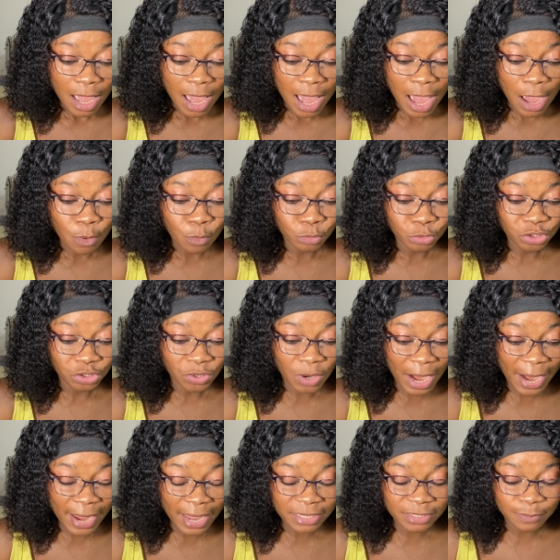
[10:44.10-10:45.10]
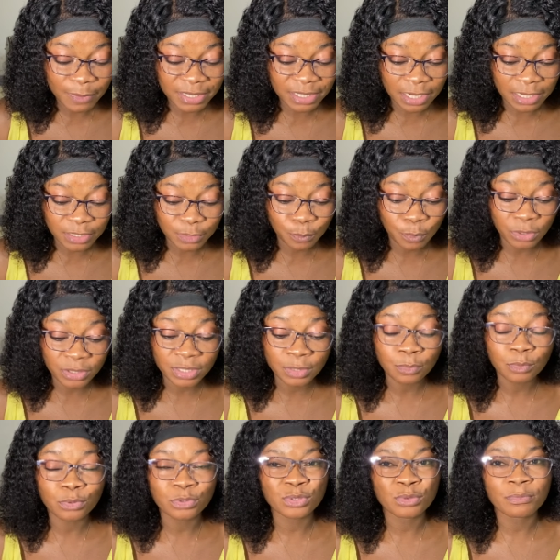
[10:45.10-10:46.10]
will try as much as
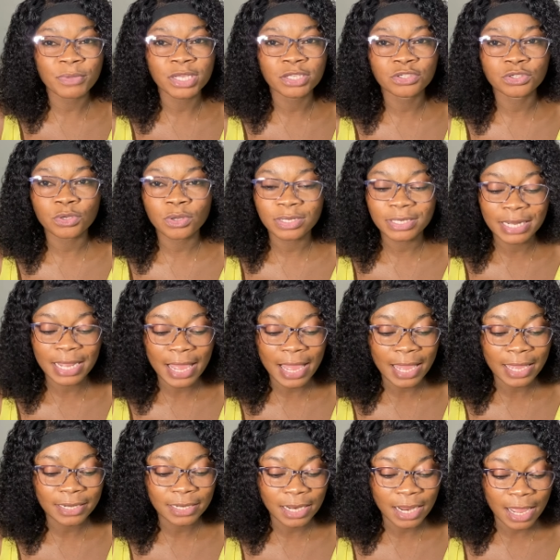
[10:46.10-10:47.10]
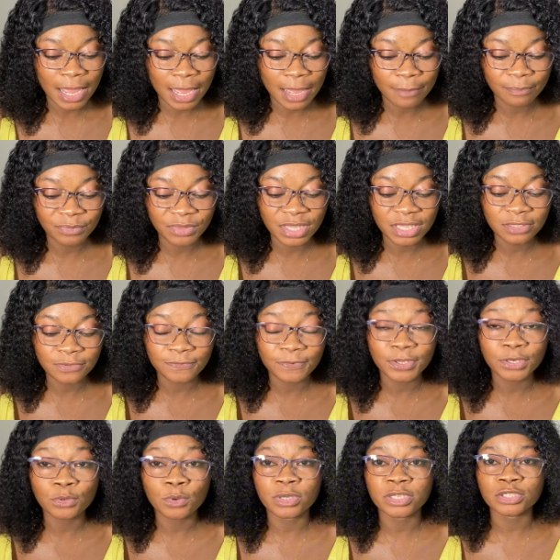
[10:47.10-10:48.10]
possible to make sure that this
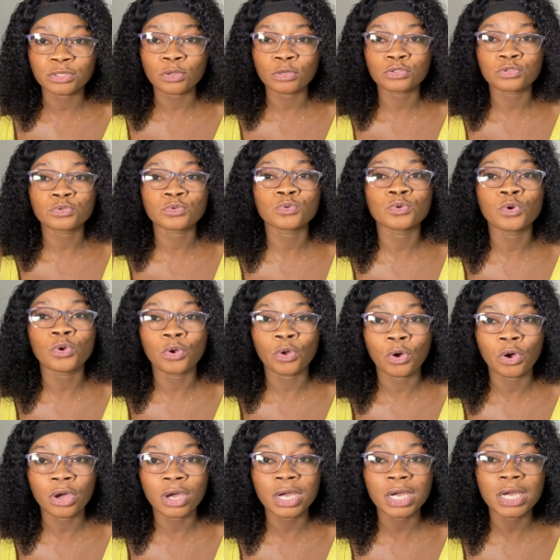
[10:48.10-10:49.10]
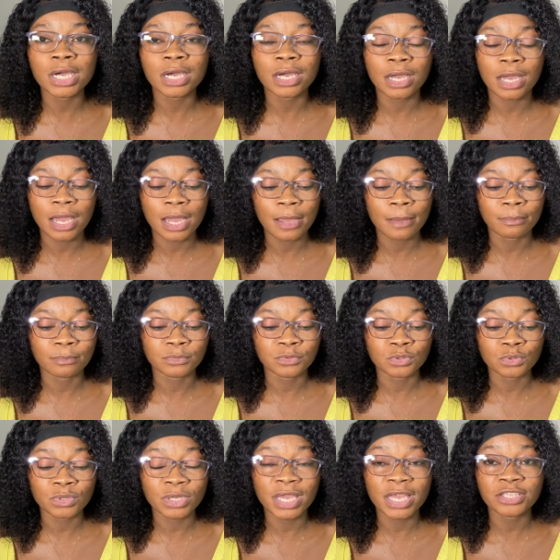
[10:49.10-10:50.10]
video is not too long
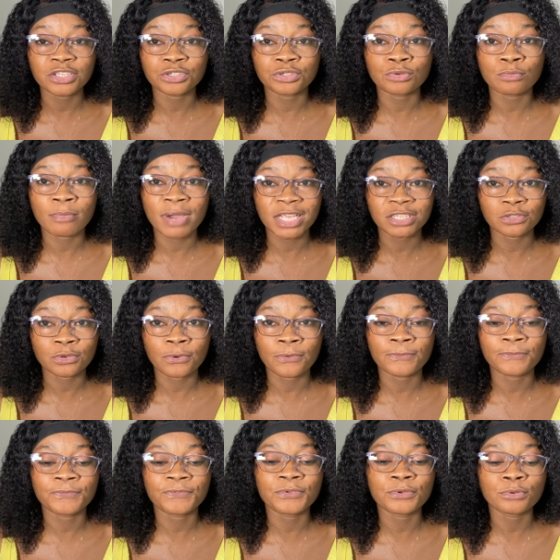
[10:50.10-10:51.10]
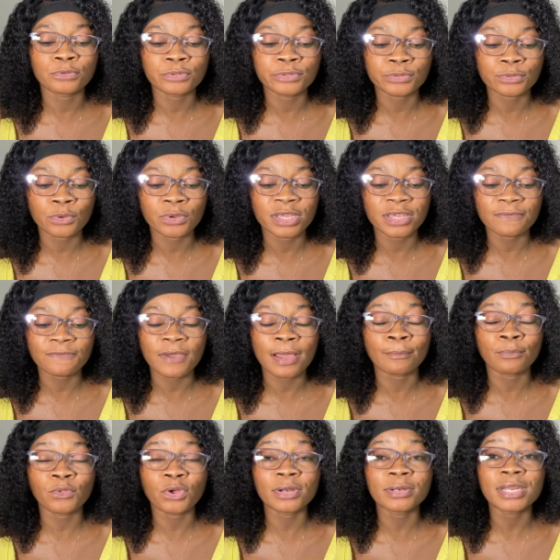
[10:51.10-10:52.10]
to get you much confused. So if
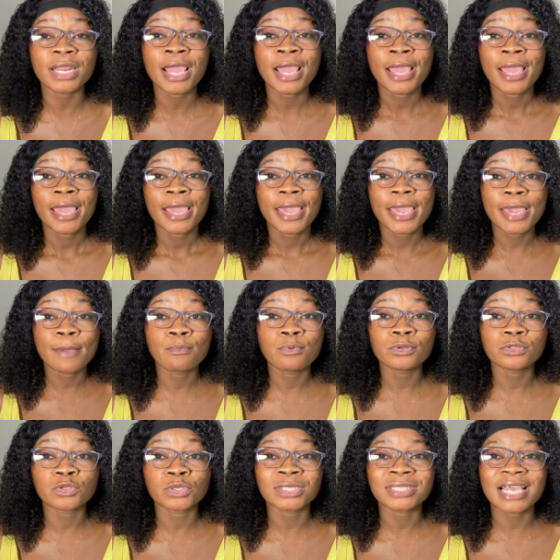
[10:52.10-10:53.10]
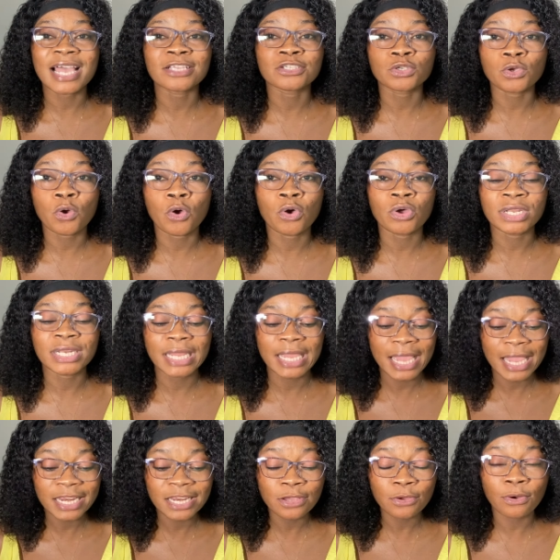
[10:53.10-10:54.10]
I'm not able to touch on
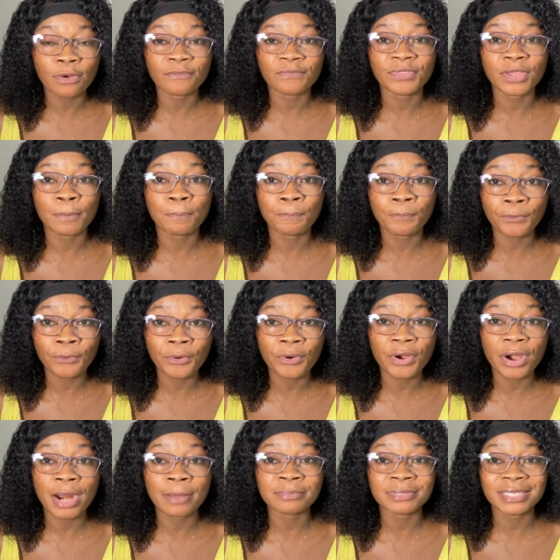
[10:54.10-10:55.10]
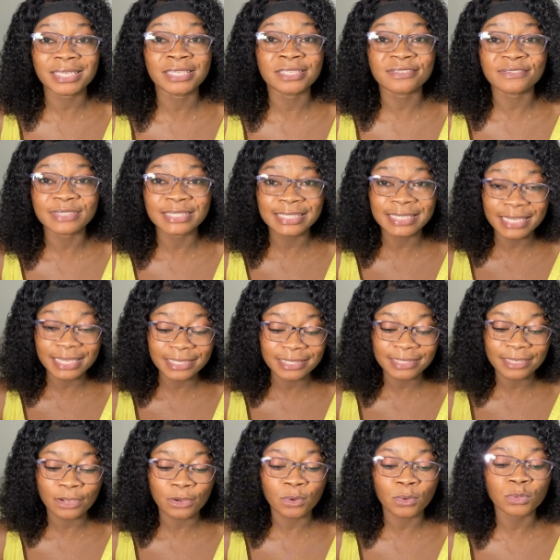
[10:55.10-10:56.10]
any of the programs into
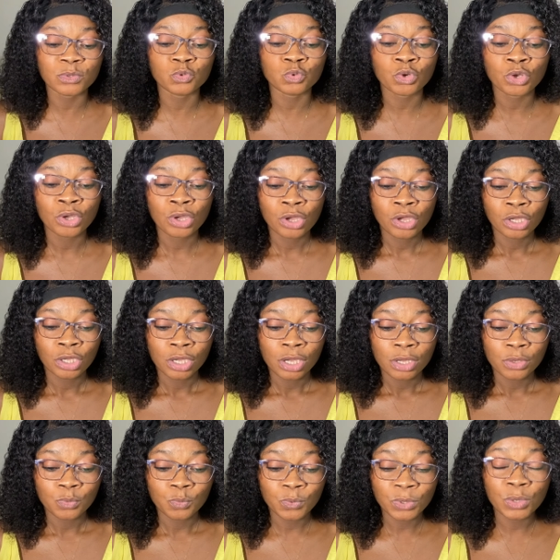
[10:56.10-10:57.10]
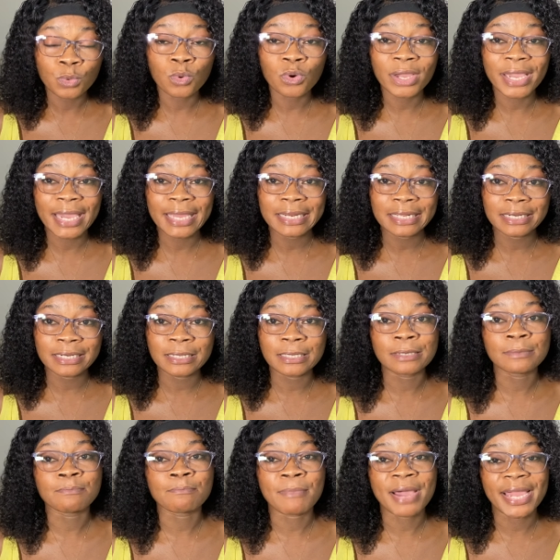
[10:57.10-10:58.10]
detail, we will get
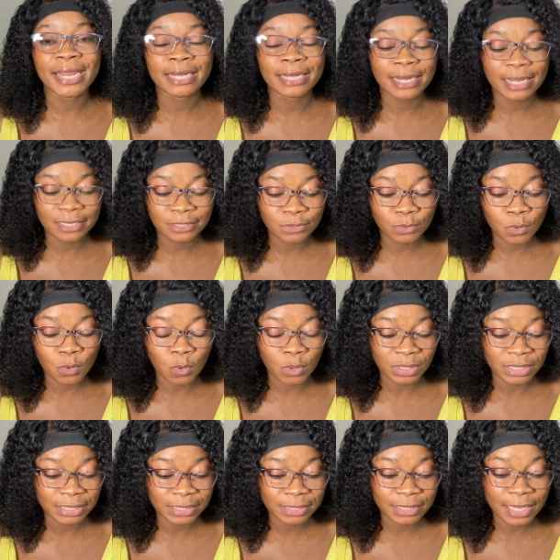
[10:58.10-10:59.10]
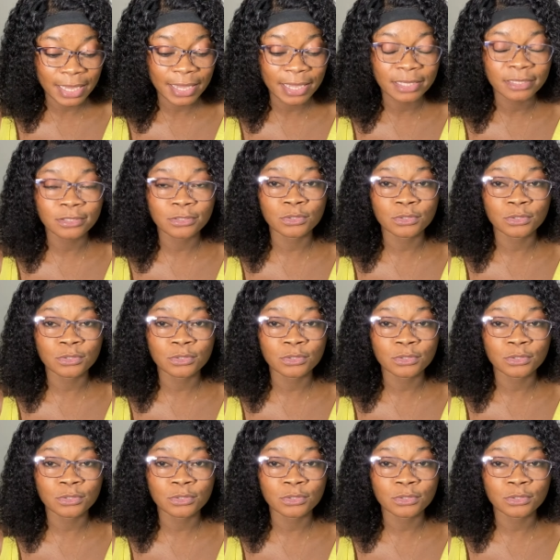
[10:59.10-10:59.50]
in my next content.